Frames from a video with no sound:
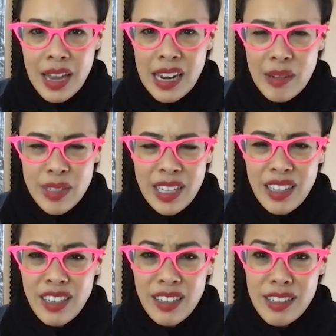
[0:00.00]
And I was like,
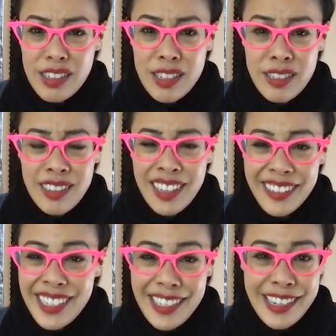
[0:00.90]
oh, this,
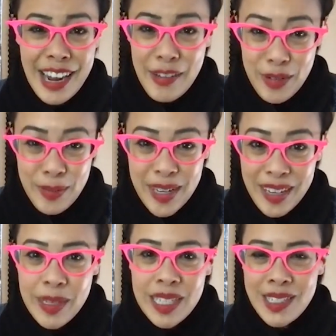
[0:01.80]
this is not for me,
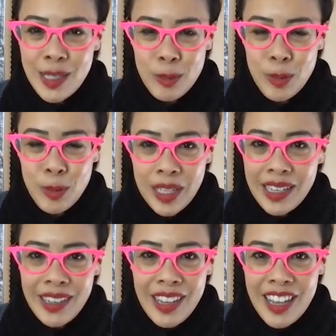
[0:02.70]
because to your point,
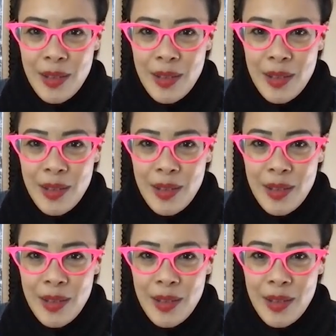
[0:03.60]
like